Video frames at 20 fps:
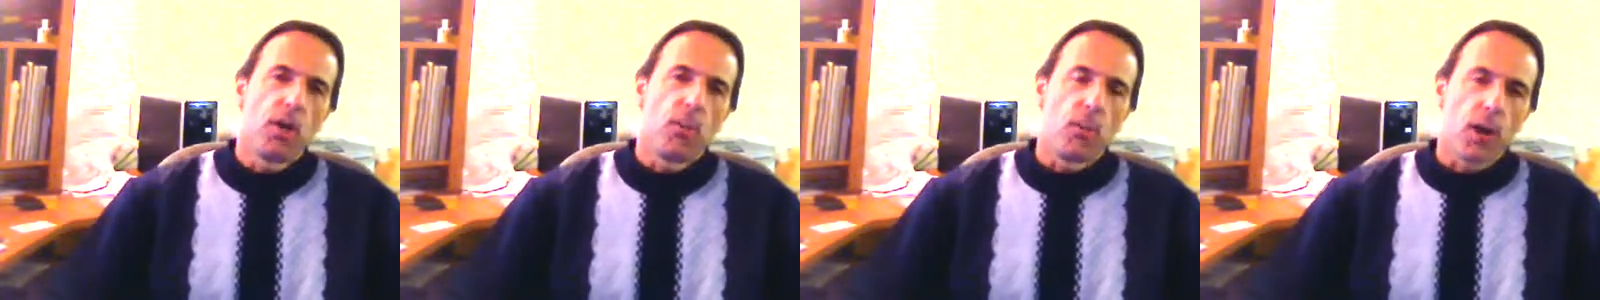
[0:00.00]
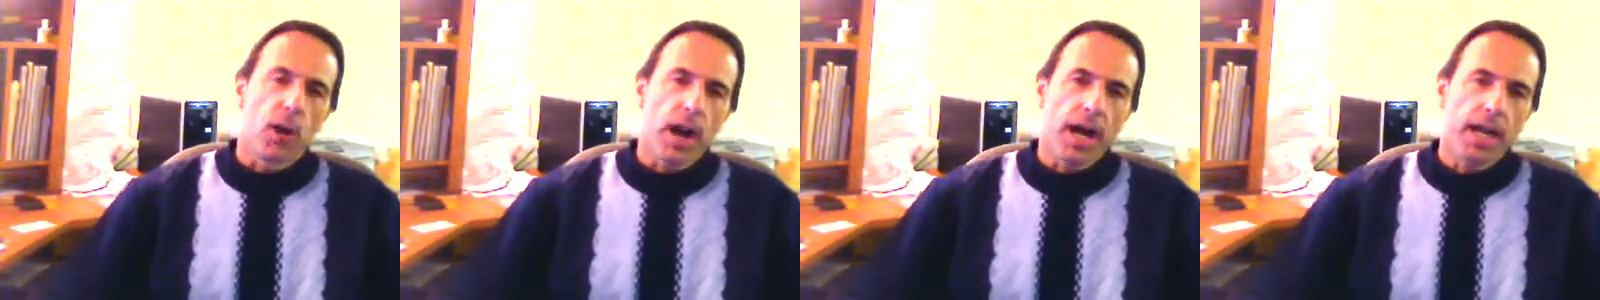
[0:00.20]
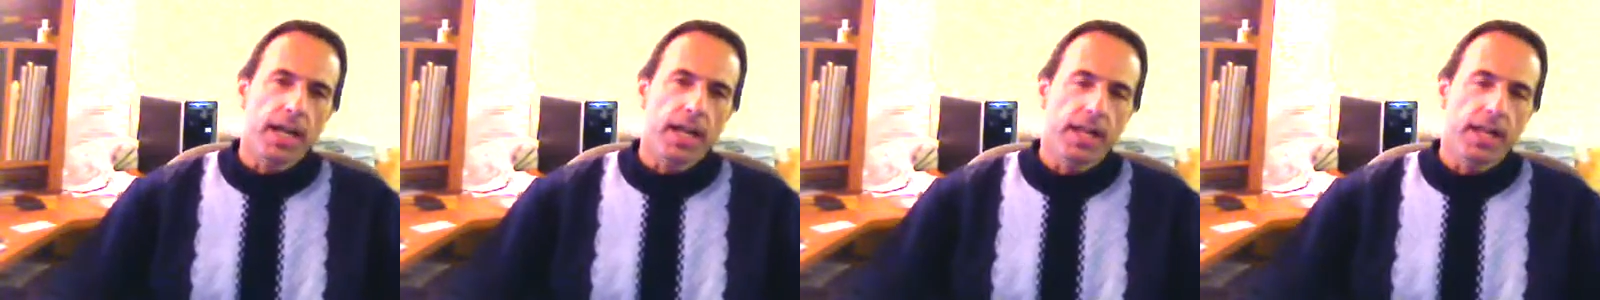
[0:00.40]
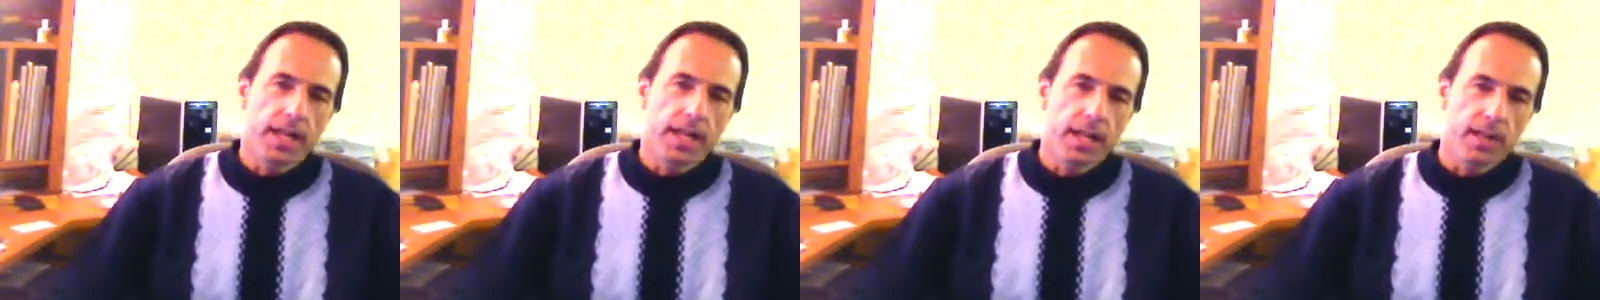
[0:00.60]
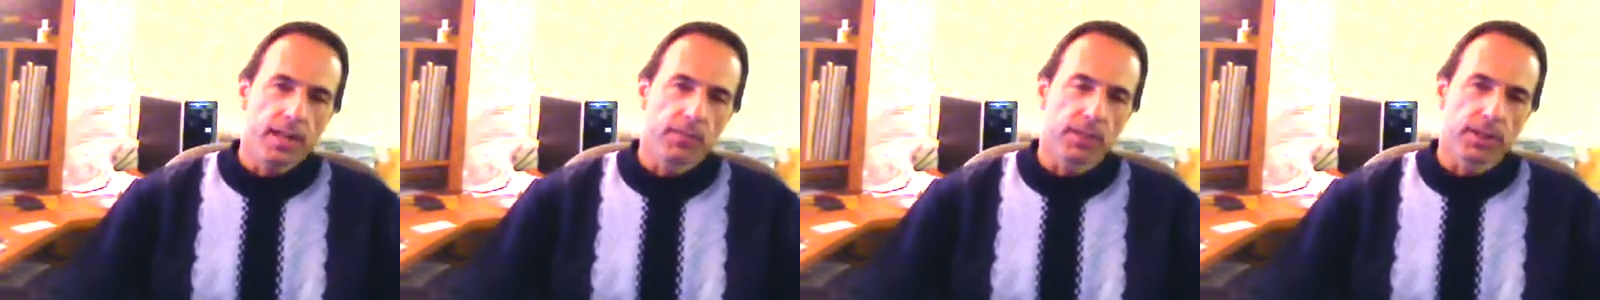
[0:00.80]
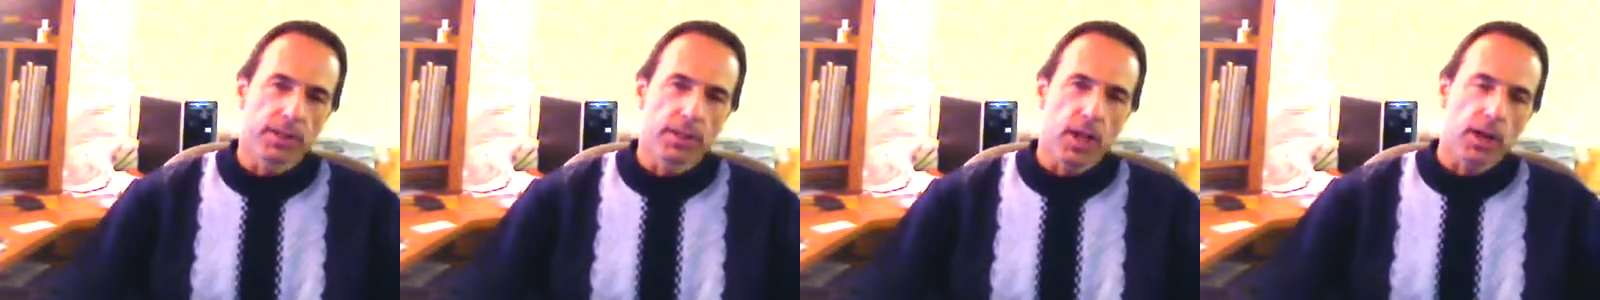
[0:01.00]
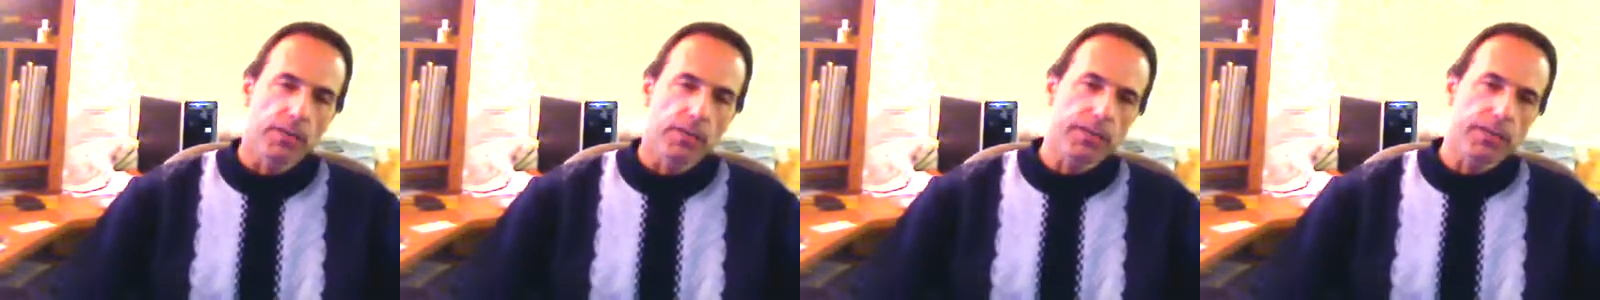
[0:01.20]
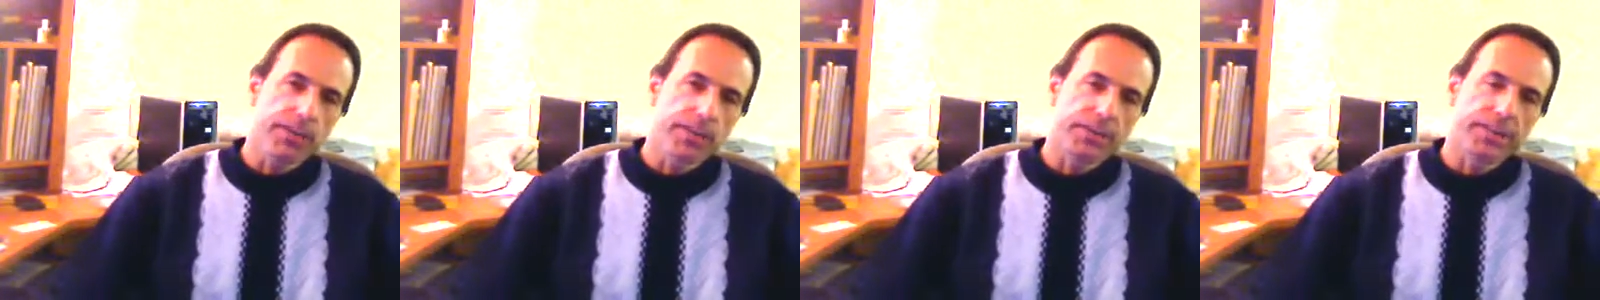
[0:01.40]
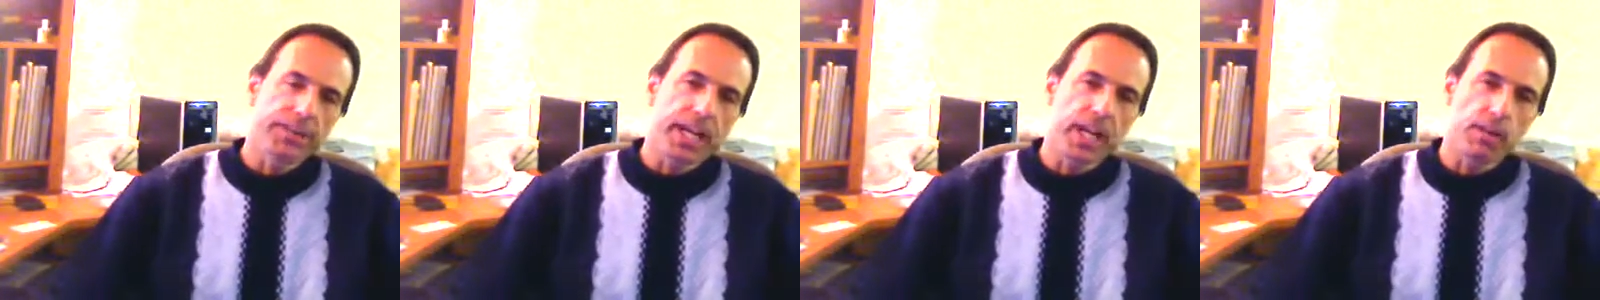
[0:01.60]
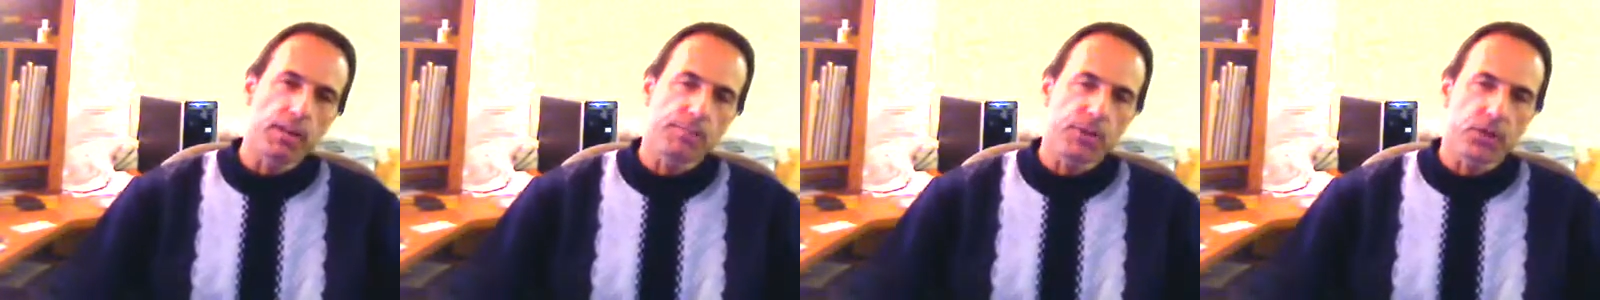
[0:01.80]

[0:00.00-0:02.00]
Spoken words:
why Valara's air